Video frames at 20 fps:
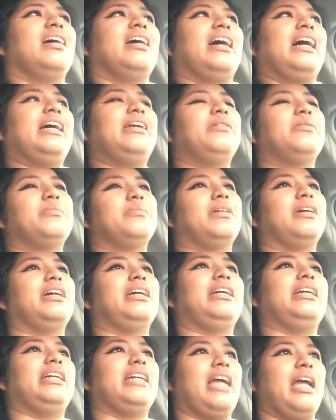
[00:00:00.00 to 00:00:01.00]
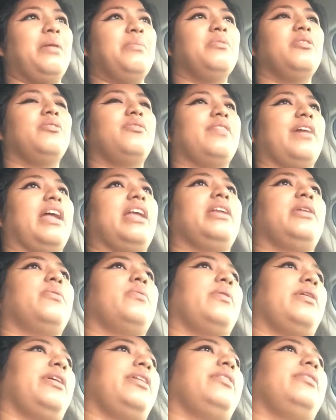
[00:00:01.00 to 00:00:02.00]
I don't mind, I move
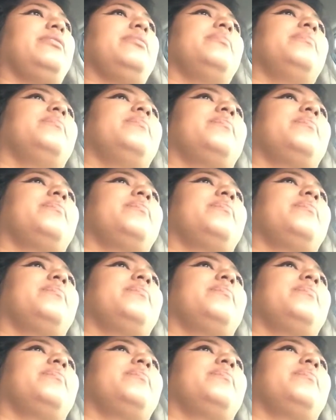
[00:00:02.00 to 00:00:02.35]
anywhere.